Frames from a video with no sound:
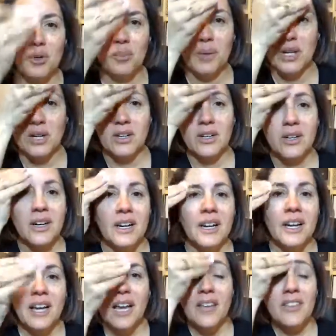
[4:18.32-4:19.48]
mirror.
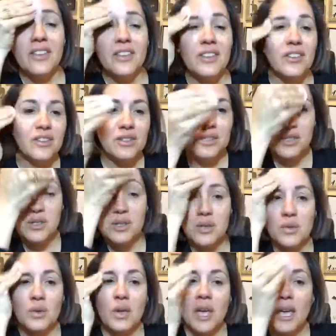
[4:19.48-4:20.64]
And then you can,
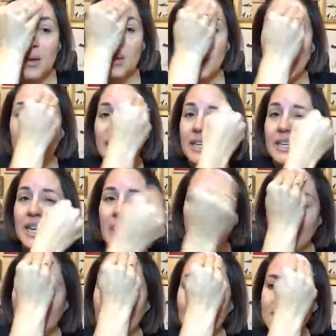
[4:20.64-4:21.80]
at
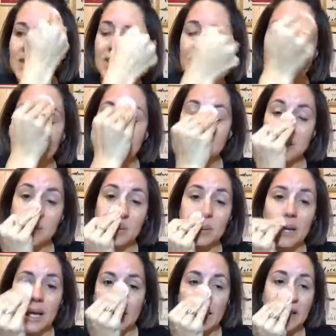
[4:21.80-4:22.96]
night, this is what
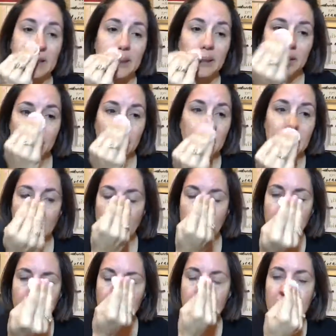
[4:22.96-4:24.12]
I like to do at
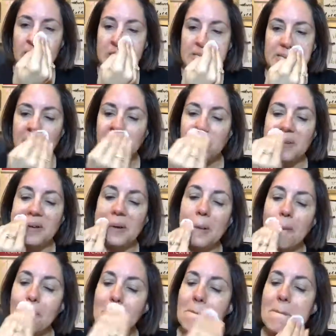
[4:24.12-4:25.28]
night because I
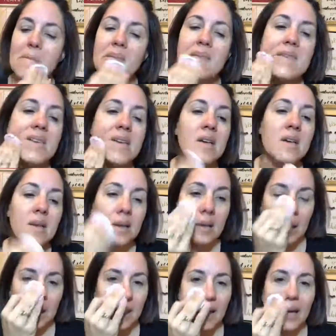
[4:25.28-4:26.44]
feel,
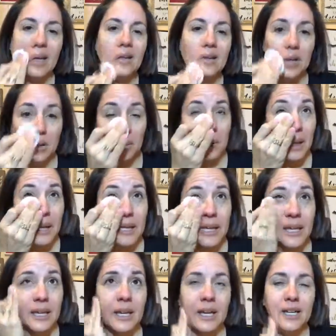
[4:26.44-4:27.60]
I don't know, like
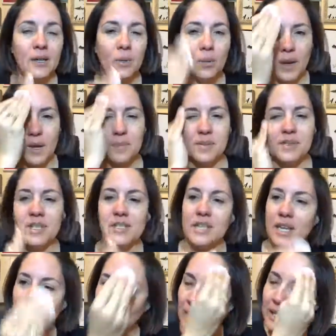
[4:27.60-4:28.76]
it kind of wipes the
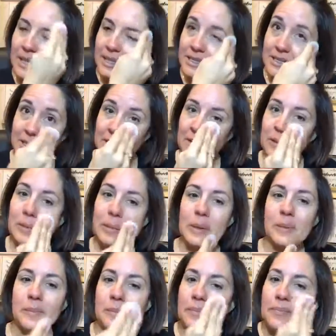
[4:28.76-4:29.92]
day away. Do you know what I mean?
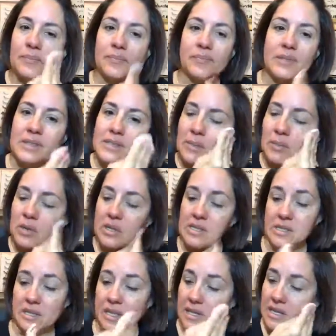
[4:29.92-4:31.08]
Because I'm
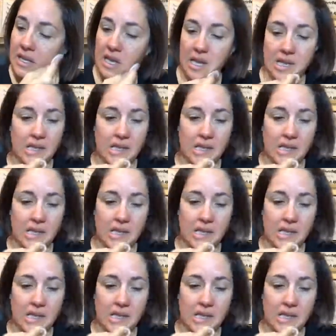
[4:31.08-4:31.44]
crazy like that.